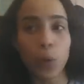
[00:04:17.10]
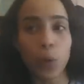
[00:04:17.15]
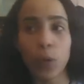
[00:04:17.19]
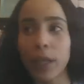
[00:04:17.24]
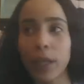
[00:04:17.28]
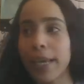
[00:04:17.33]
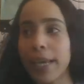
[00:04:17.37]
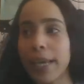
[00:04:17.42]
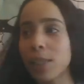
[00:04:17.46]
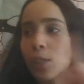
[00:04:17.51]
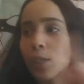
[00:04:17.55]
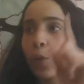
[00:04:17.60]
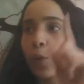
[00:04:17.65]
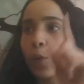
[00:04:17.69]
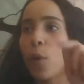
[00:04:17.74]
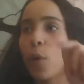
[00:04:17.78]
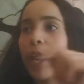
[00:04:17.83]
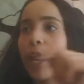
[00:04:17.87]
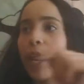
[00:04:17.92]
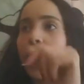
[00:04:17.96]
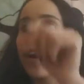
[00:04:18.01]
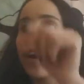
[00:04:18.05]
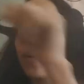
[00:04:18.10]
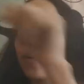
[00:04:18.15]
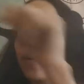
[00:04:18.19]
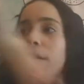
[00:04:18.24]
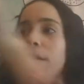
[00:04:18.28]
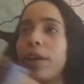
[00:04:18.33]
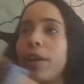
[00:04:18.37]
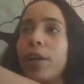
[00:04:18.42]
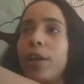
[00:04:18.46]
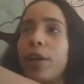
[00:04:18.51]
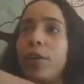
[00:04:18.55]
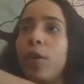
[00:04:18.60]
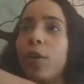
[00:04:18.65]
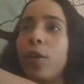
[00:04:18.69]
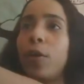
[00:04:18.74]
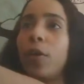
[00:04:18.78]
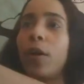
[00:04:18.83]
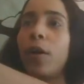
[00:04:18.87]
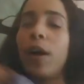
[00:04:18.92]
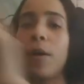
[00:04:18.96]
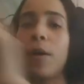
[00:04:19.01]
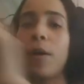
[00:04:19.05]
like square, you
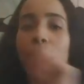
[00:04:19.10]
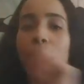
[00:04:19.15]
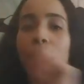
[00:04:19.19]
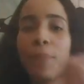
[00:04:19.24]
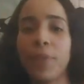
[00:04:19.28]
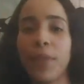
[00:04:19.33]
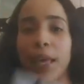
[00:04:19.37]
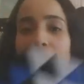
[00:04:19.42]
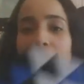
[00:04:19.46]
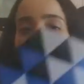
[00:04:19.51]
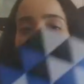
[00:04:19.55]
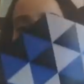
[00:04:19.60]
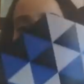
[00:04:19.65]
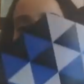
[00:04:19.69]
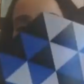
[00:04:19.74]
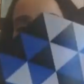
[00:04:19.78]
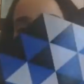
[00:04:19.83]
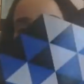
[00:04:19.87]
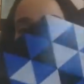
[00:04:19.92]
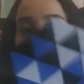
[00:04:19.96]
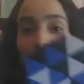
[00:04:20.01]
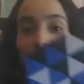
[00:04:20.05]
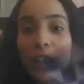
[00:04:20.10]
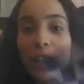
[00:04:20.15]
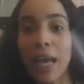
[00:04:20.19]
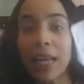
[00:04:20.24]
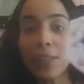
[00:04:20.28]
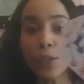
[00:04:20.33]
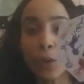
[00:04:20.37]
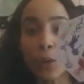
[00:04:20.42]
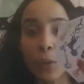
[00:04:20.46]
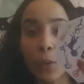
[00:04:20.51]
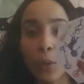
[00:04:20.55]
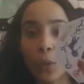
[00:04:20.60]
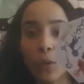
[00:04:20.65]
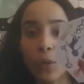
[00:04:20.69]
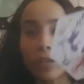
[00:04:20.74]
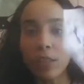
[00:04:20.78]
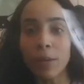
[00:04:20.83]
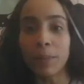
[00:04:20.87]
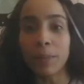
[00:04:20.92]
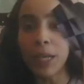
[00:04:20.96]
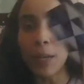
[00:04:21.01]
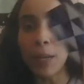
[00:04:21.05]
know, things. So that's cool.
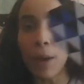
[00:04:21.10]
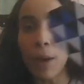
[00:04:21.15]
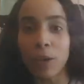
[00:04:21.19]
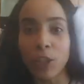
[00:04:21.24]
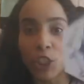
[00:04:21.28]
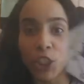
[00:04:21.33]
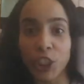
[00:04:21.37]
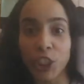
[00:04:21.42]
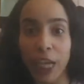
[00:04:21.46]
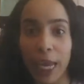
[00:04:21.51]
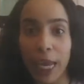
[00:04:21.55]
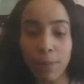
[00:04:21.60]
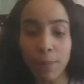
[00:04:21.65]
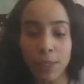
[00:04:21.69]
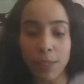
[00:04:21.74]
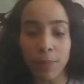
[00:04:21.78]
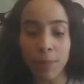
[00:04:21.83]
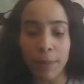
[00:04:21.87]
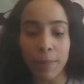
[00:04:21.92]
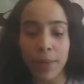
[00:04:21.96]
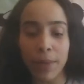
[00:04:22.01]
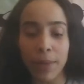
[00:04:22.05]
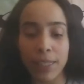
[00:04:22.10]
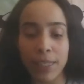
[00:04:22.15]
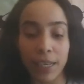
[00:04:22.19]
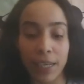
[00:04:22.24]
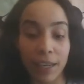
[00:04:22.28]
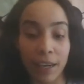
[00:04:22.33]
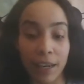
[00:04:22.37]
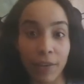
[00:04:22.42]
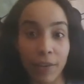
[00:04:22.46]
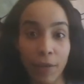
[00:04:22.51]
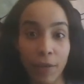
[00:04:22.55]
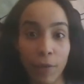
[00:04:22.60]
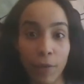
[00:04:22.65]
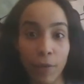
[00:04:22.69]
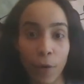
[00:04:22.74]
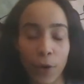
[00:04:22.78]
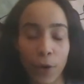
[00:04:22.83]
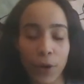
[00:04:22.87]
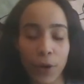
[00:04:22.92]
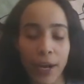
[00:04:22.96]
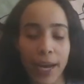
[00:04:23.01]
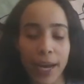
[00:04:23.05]
Something about shapes might be significant
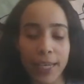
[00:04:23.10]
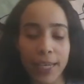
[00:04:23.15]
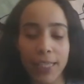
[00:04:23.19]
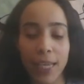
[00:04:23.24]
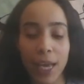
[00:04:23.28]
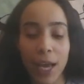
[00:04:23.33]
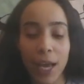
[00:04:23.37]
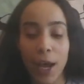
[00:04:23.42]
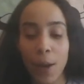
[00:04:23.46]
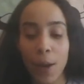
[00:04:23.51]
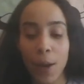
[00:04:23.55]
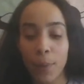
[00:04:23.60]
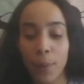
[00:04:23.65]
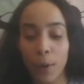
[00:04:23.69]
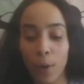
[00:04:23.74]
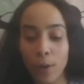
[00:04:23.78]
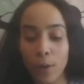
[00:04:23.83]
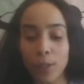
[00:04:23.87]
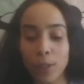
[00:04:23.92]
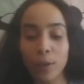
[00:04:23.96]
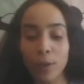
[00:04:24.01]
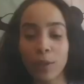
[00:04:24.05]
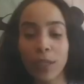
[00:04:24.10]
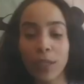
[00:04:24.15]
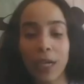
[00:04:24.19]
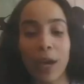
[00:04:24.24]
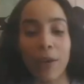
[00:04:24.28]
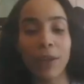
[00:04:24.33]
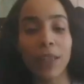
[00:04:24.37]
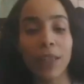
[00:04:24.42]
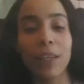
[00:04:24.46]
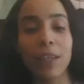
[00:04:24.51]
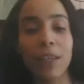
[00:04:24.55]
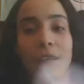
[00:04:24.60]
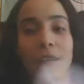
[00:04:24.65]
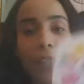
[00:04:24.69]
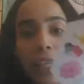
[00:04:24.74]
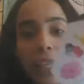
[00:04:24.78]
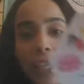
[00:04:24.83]
for you guys. But also look how it looks. It